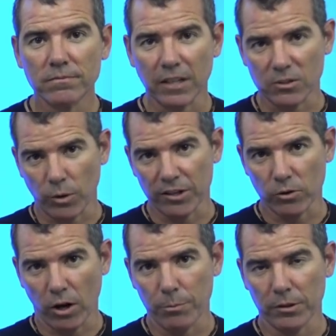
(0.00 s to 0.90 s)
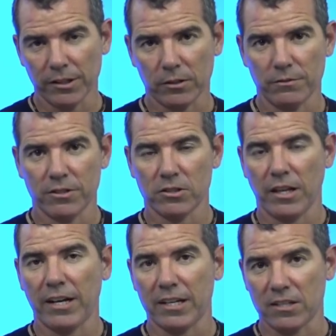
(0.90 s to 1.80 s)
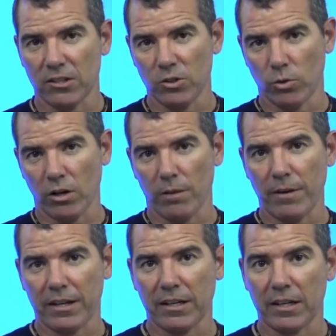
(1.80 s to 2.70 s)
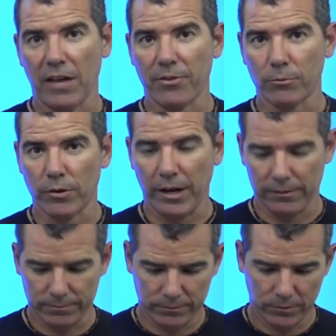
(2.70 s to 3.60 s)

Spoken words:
That's why you're all political vigilantes, and you are all making Gotham great.